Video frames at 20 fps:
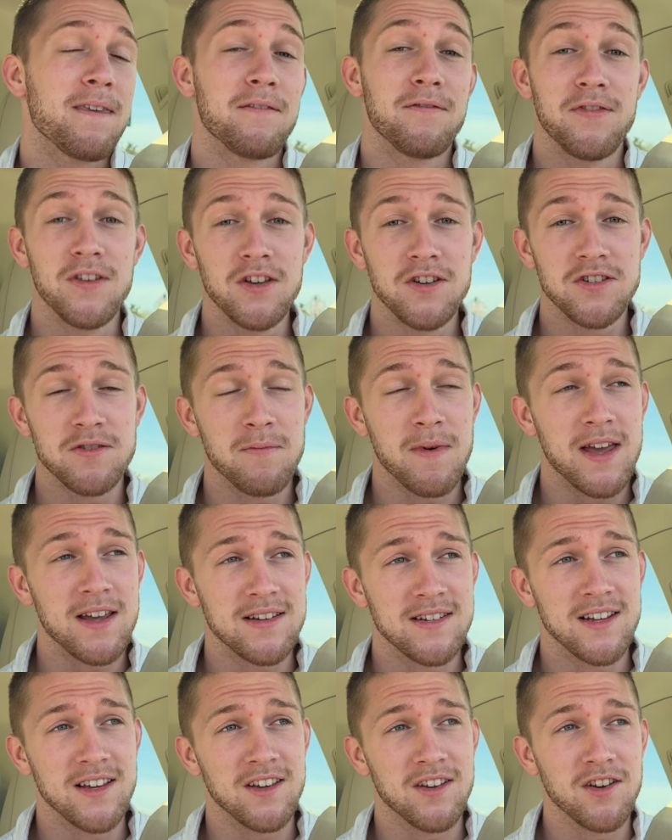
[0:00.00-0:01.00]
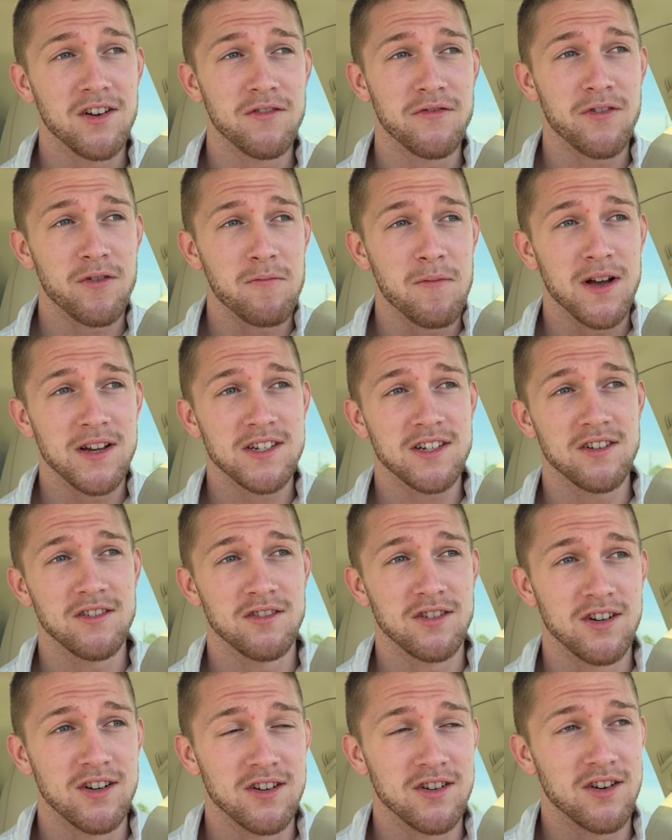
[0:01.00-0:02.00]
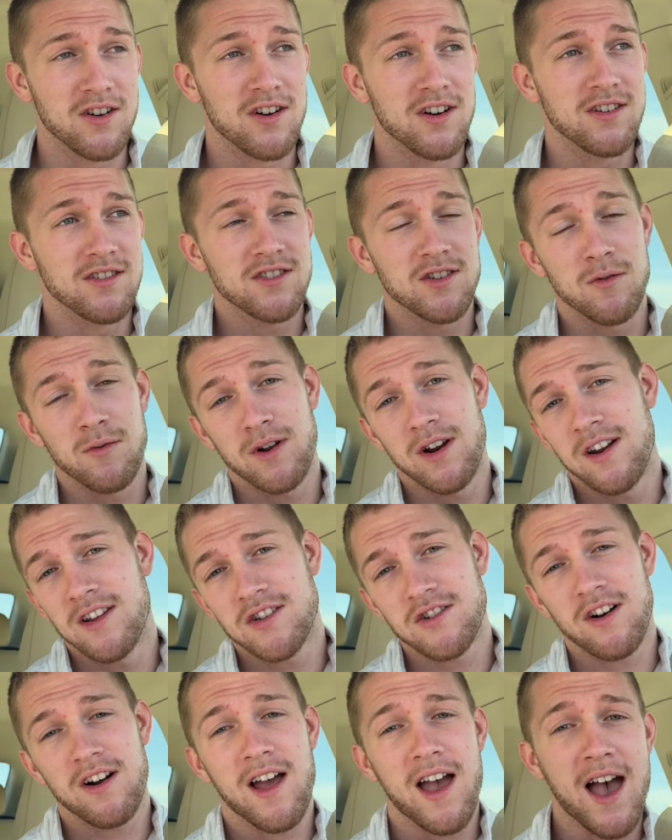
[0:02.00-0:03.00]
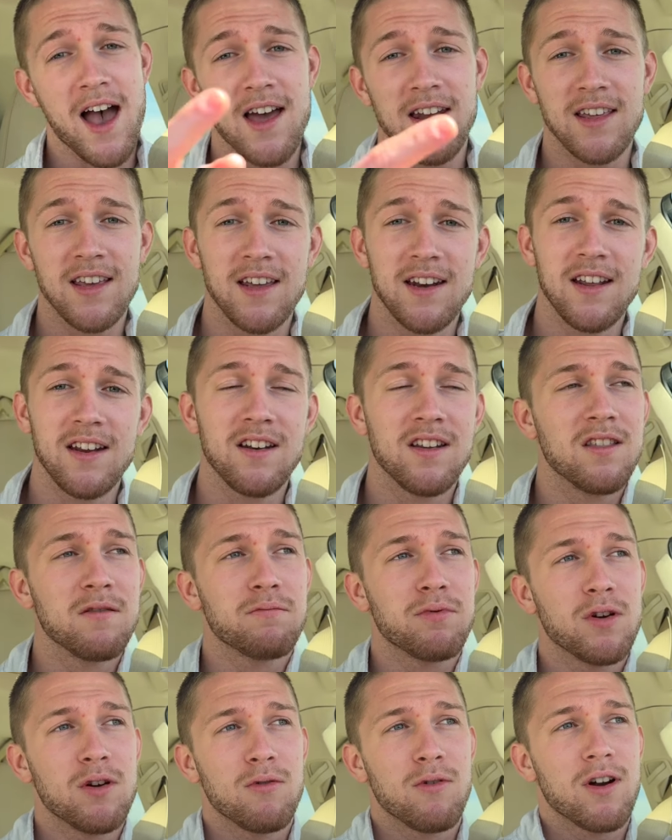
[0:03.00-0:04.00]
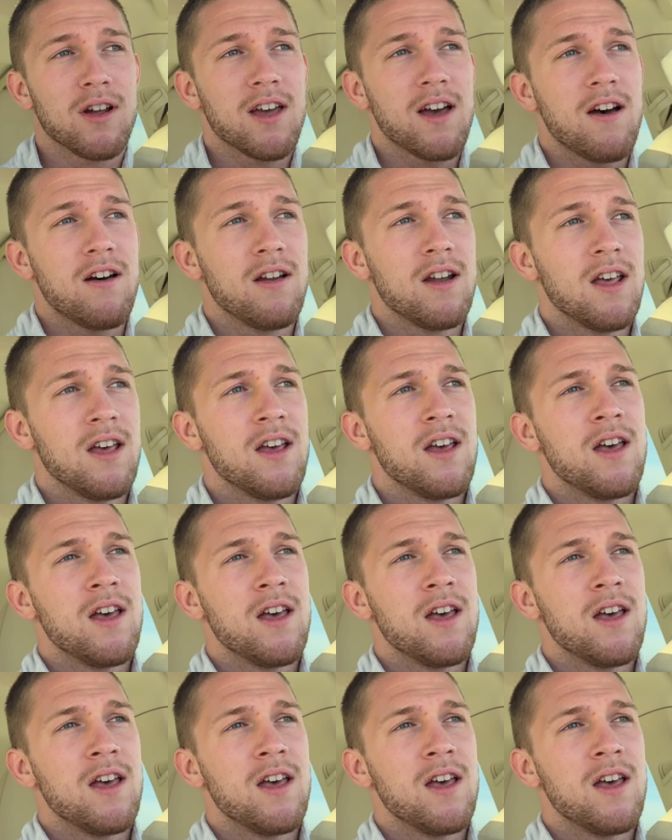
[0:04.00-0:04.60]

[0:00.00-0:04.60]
Feels amazing, good for muscular endurance. So we're gonna start adding it into the pre-workout.